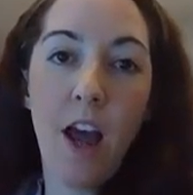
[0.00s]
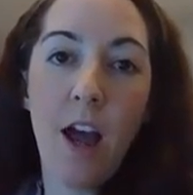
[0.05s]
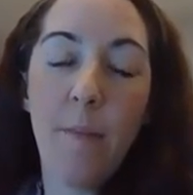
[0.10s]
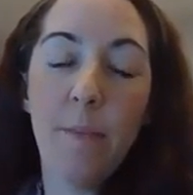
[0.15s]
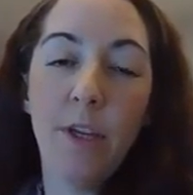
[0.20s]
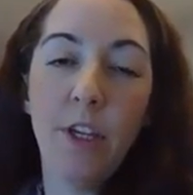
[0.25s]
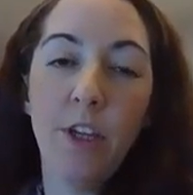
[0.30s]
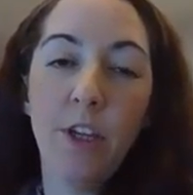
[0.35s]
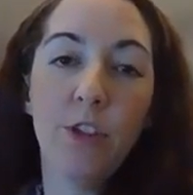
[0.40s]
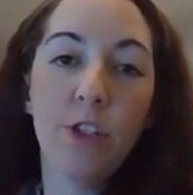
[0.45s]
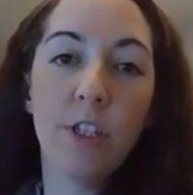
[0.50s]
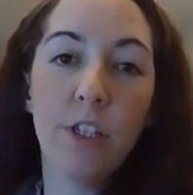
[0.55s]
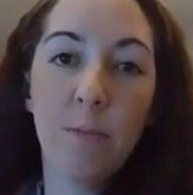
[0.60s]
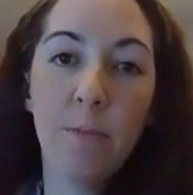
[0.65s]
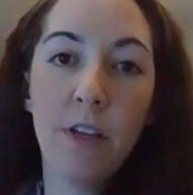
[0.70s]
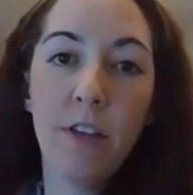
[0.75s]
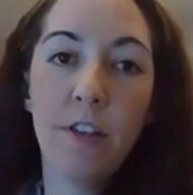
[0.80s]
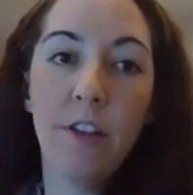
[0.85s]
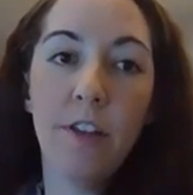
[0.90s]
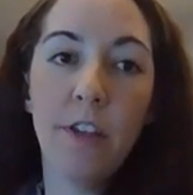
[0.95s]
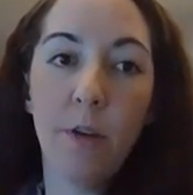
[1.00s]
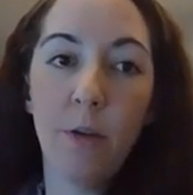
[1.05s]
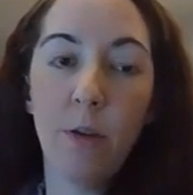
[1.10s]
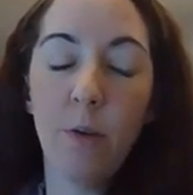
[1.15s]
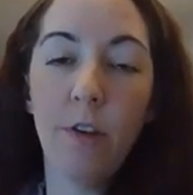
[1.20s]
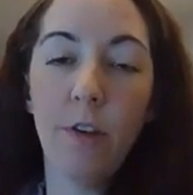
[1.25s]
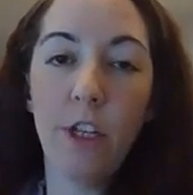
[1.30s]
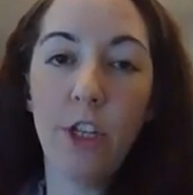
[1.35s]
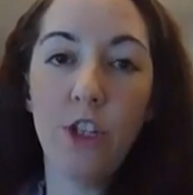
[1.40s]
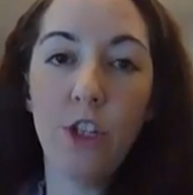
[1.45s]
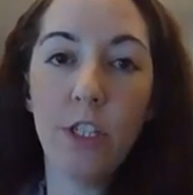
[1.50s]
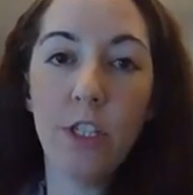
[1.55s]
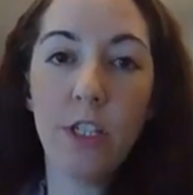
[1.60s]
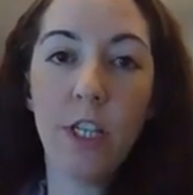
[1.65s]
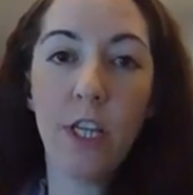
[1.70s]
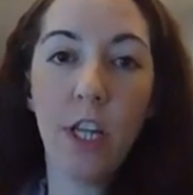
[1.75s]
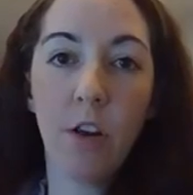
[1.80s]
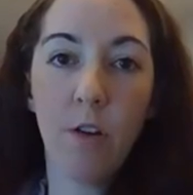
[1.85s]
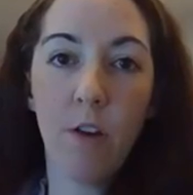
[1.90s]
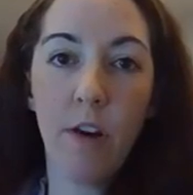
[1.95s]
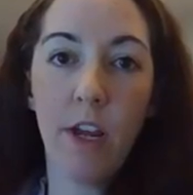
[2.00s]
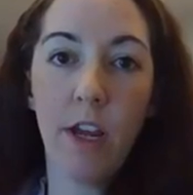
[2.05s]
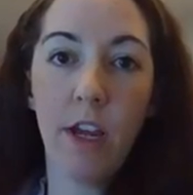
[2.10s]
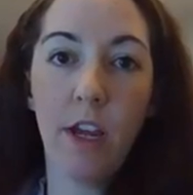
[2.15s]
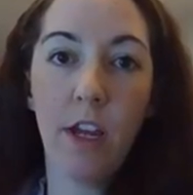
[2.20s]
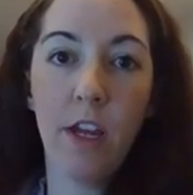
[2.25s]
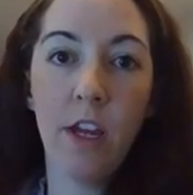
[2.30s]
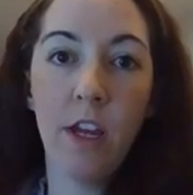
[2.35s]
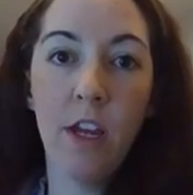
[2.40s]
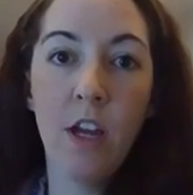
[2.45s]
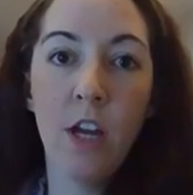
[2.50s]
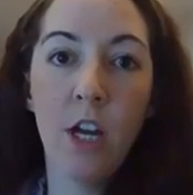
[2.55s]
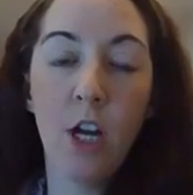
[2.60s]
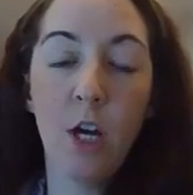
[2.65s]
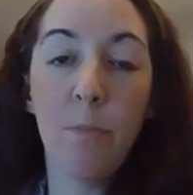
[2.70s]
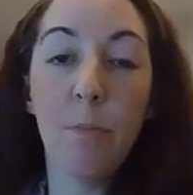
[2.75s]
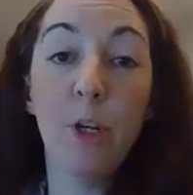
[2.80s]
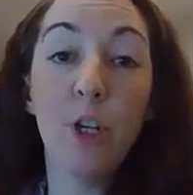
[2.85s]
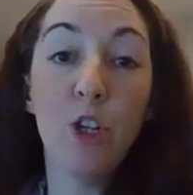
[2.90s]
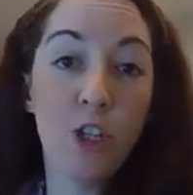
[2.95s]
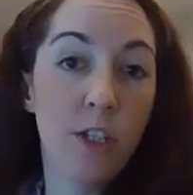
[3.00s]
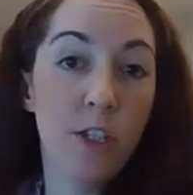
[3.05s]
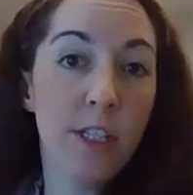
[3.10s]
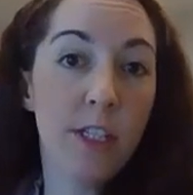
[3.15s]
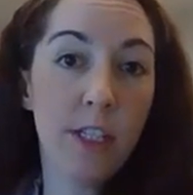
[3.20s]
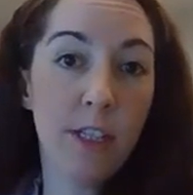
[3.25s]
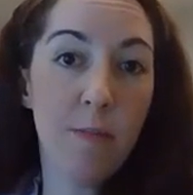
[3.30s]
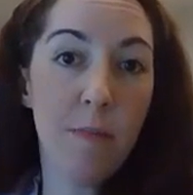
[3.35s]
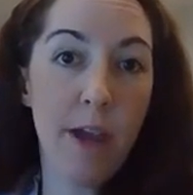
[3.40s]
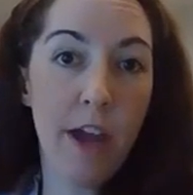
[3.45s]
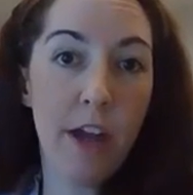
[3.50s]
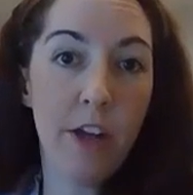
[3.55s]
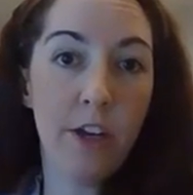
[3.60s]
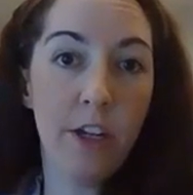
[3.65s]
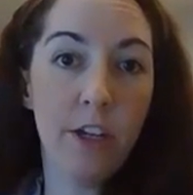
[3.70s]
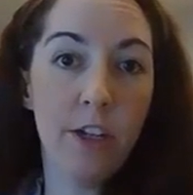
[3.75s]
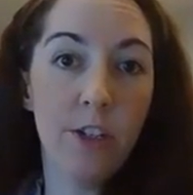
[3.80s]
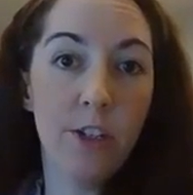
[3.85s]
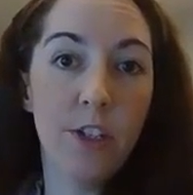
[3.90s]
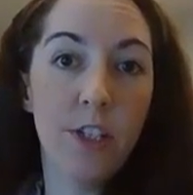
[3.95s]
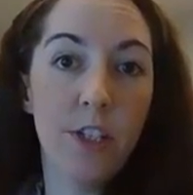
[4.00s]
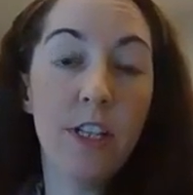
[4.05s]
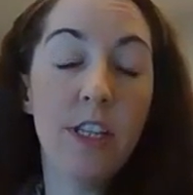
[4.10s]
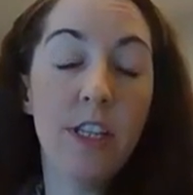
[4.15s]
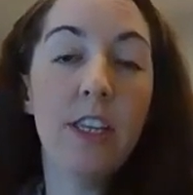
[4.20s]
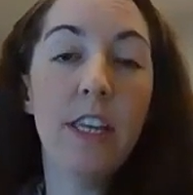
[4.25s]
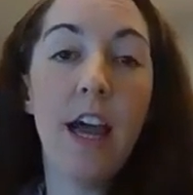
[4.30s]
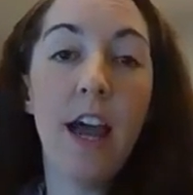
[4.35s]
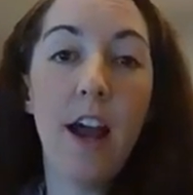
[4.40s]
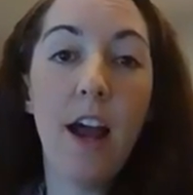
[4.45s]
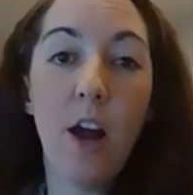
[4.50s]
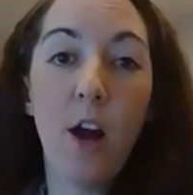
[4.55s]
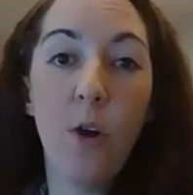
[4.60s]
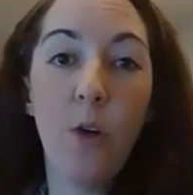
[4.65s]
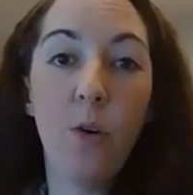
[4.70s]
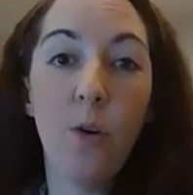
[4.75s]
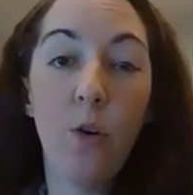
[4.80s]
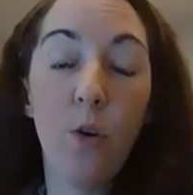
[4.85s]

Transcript: It used to be that they were really just hearing emergency matters now,